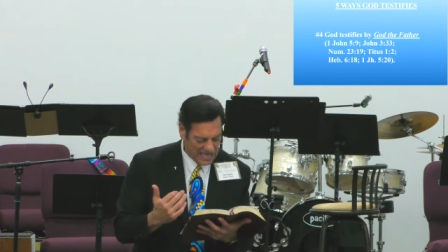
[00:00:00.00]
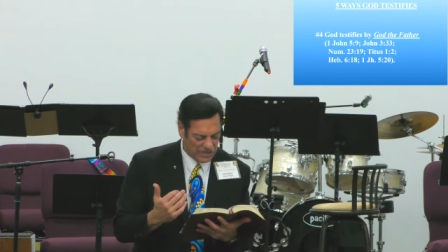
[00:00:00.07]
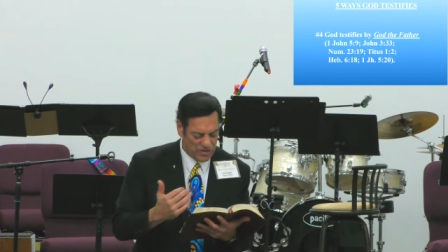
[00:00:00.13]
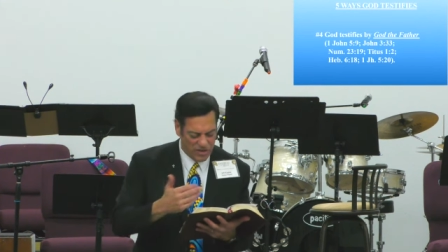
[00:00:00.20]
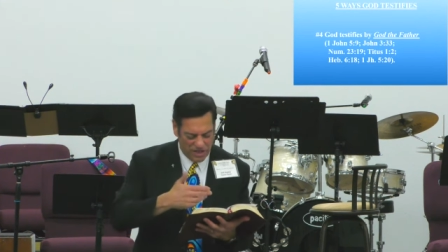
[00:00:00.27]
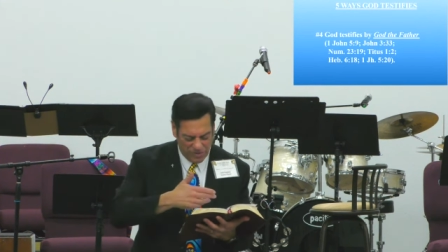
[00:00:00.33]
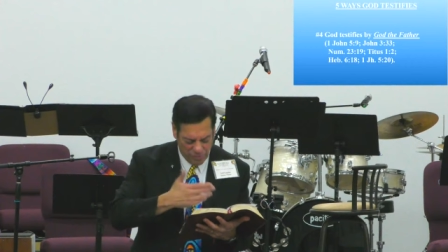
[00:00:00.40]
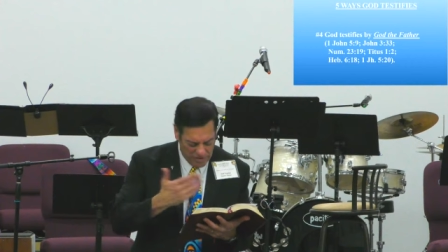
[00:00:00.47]
to
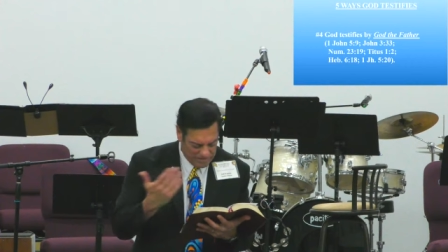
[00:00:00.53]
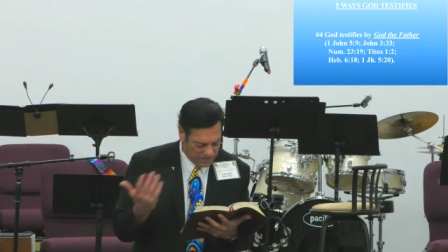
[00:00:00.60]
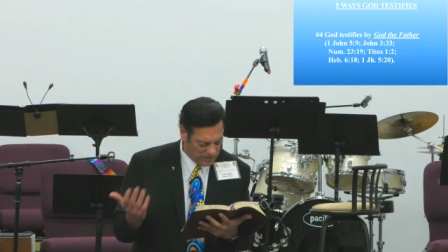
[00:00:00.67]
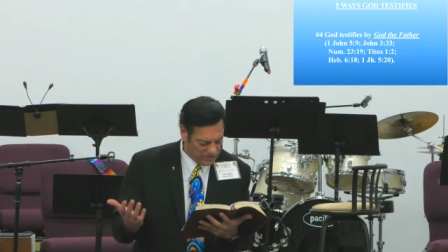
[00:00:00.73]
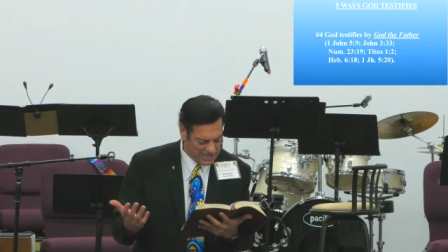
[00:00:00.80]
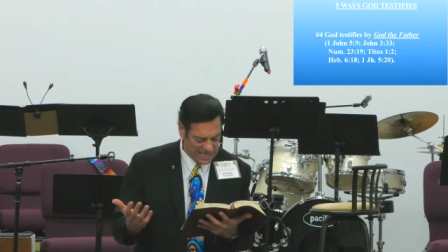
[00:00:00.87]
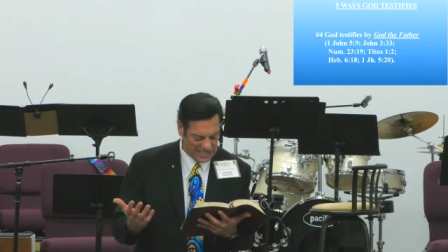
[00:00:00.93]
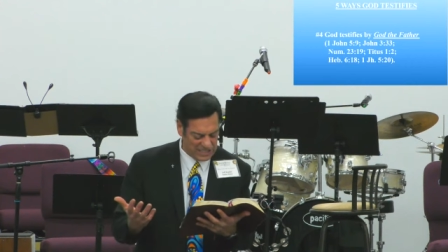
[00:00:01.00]
the
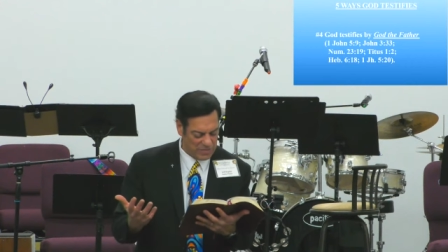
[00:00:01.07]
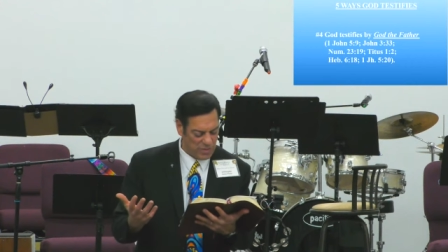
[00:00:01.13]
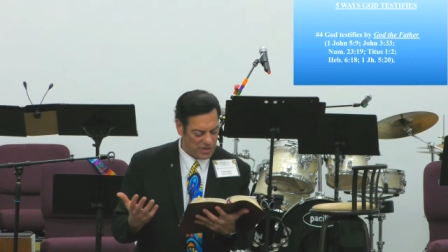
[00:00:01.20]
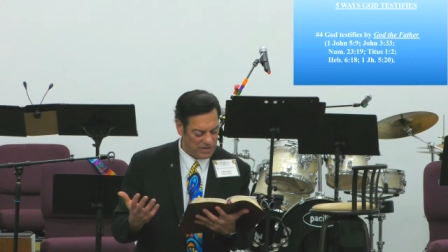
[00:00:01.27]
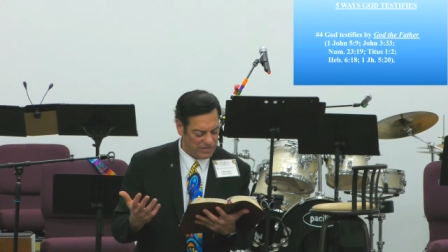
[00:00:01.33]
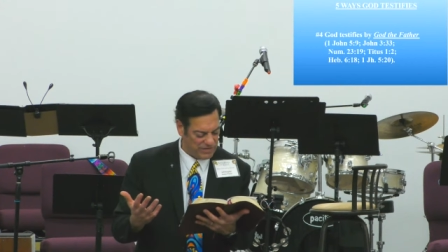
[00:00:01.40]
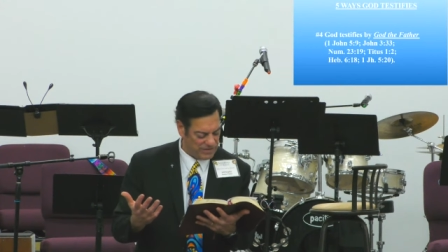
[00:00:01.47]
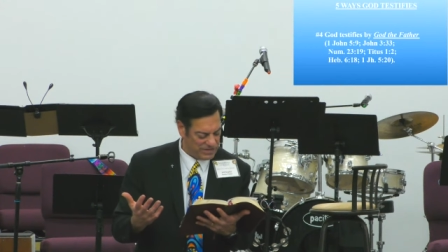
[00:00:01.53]
threefold testimony
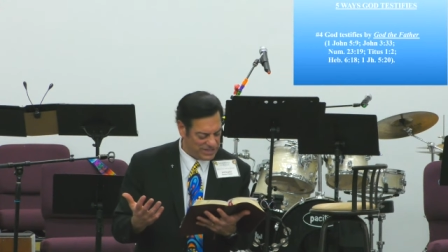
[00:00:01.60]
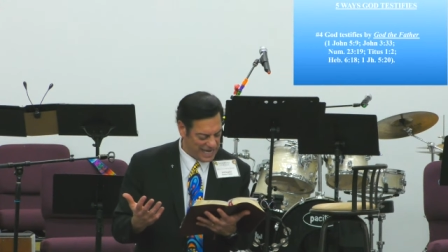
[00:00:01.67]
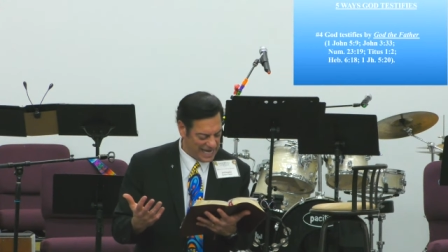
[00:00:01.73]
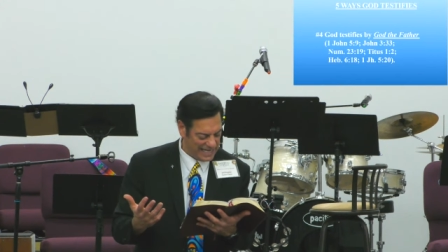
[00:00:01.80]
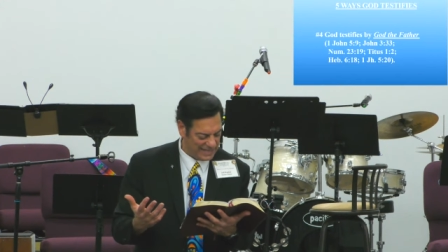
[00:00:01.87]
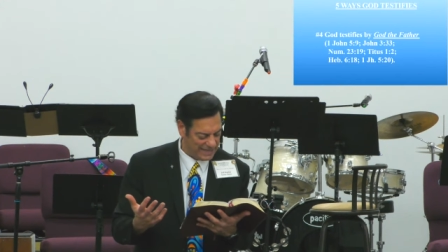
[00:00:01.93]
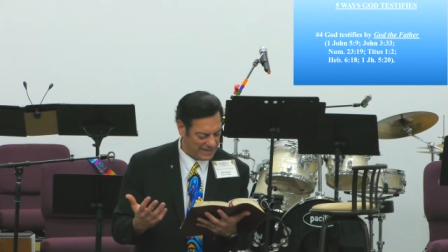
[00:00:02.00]
in verse 8.